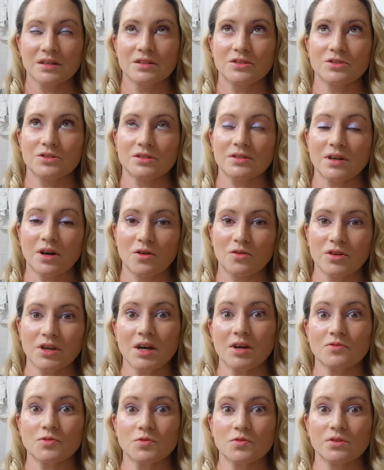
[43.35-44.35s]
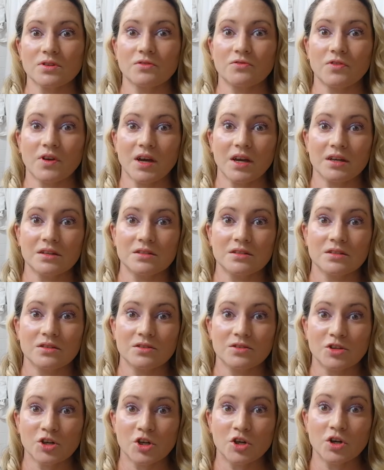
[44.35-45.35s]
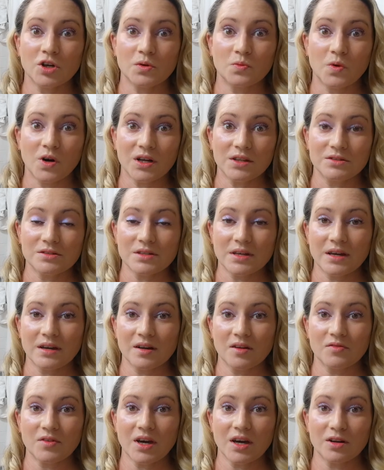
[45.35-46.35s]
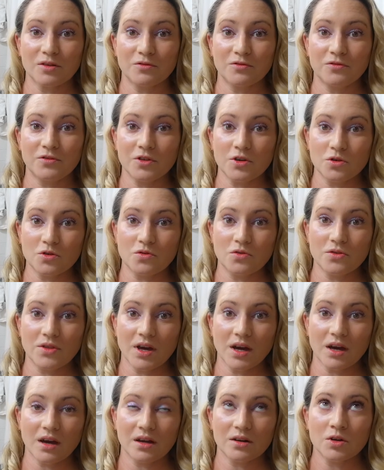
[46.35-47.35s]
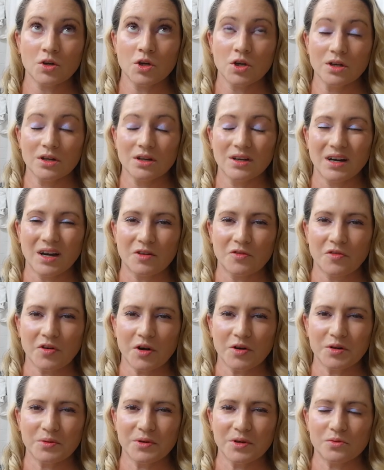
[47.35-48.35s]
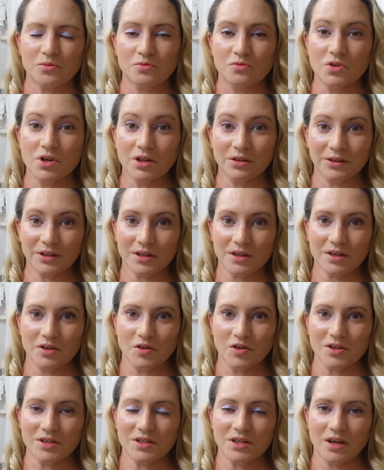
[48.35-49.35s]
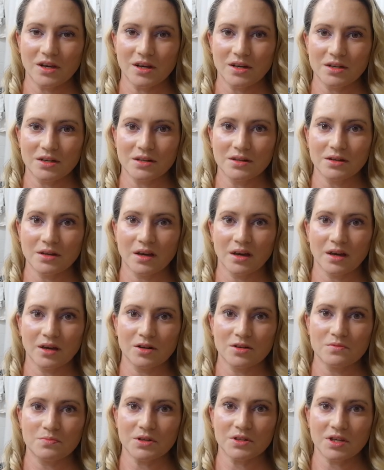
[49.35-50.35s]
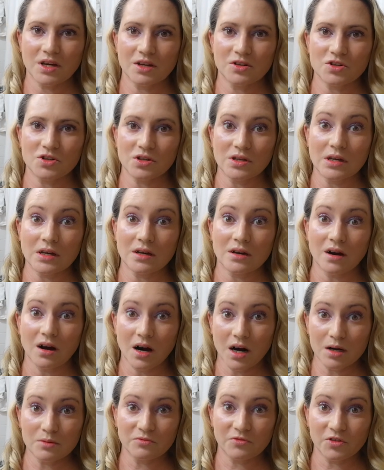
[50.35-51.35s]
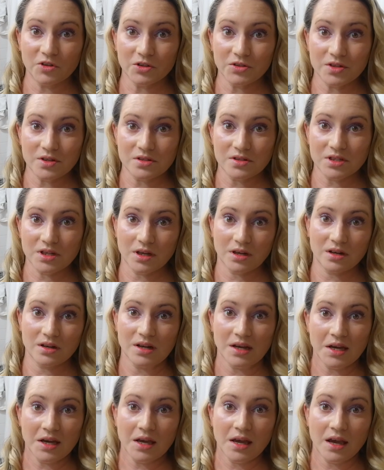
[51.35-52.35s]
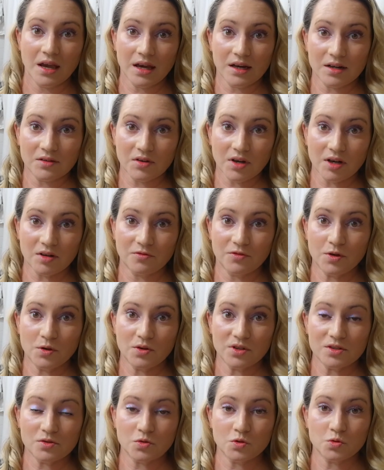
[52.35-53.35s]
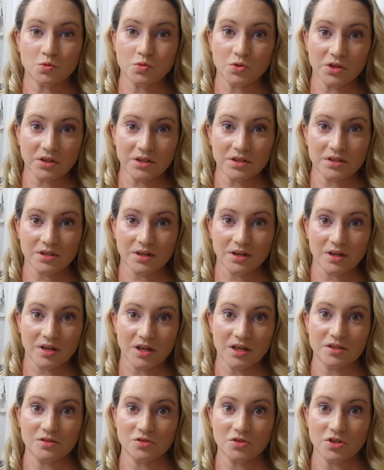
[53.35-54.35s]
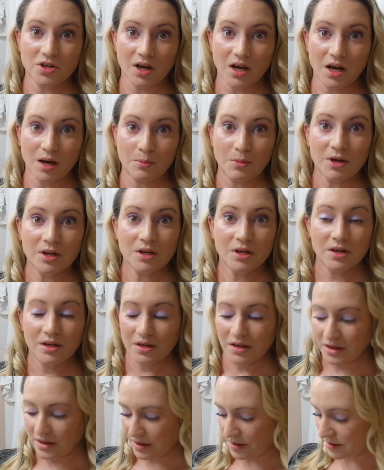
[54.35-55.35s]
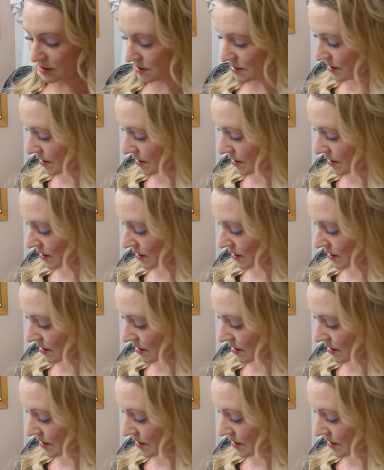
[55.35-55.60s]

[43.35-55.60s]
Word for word: So you have to really find the good ones. And I've got a few that I found to be really irritating and potentially harmful to skin. And I've got a few ones which really did a nice job. And